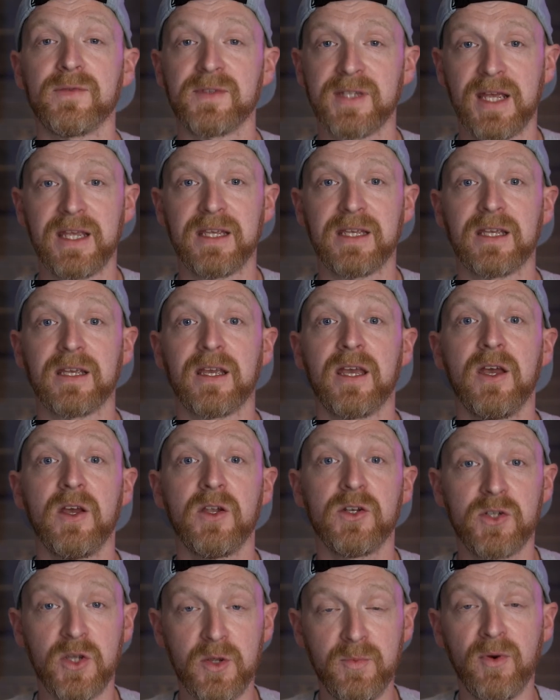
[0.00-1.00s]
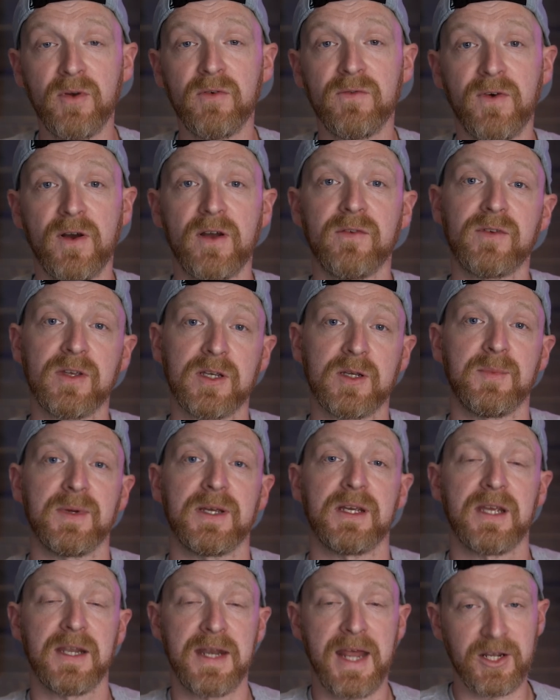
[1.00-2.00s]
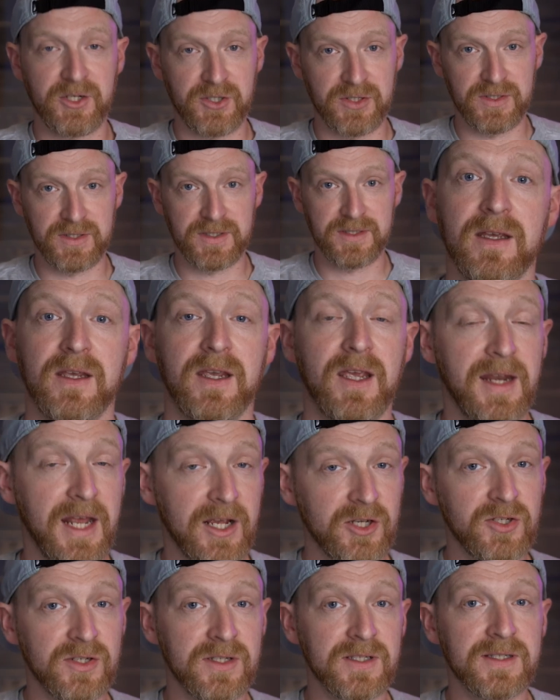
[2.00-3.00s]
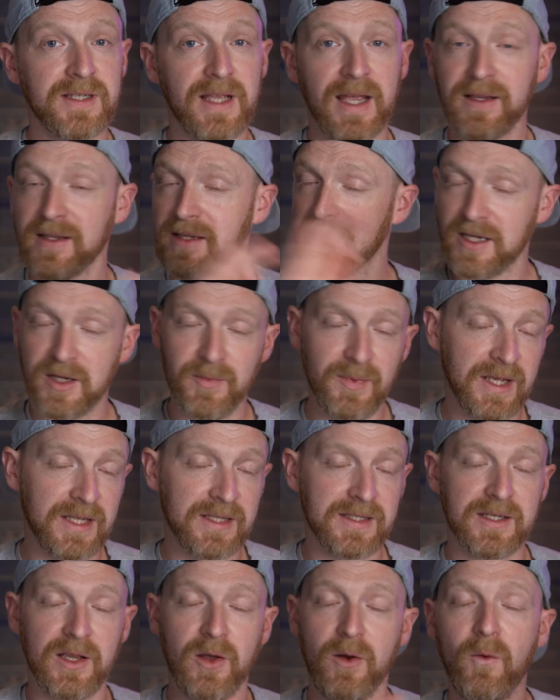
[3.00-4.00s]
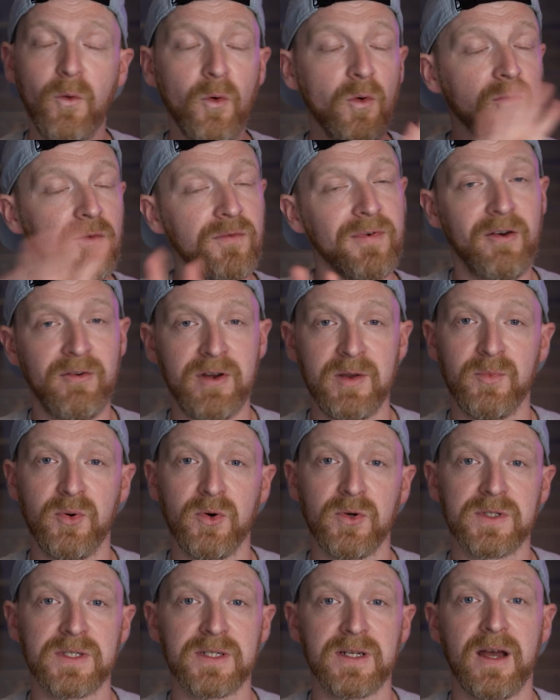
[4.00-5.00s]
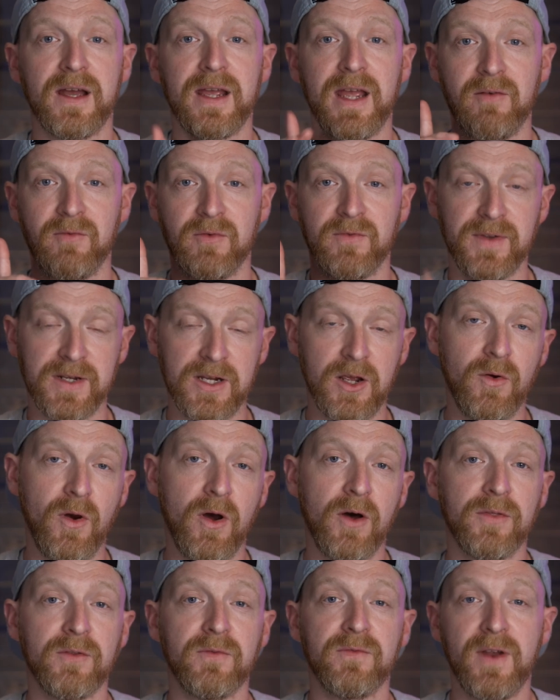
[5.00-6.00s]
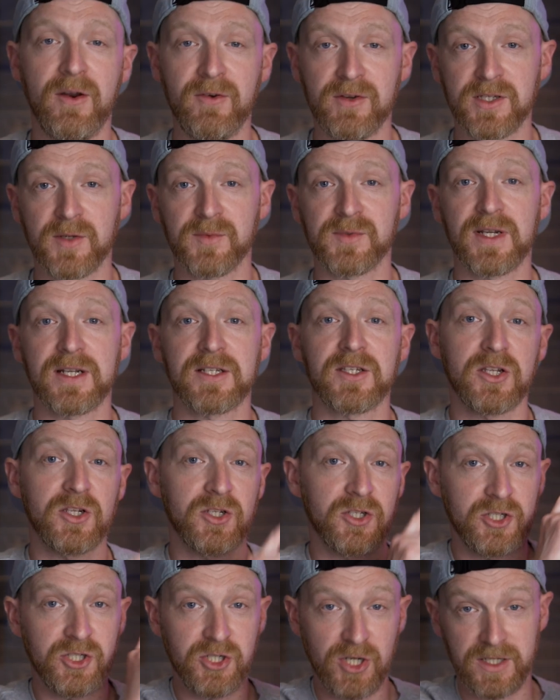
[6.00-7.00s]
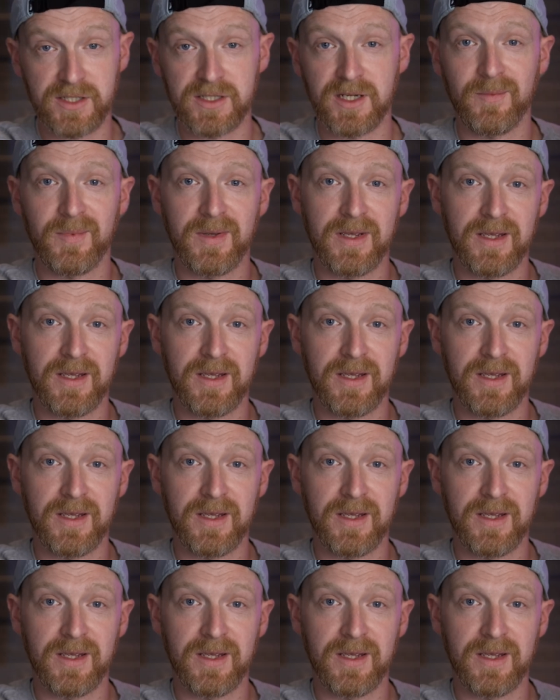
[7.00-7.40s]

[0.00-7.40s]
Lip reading: of taking 2.5 gigabit connections. Connections, gigabits, all very important. I have a video on the very subject just up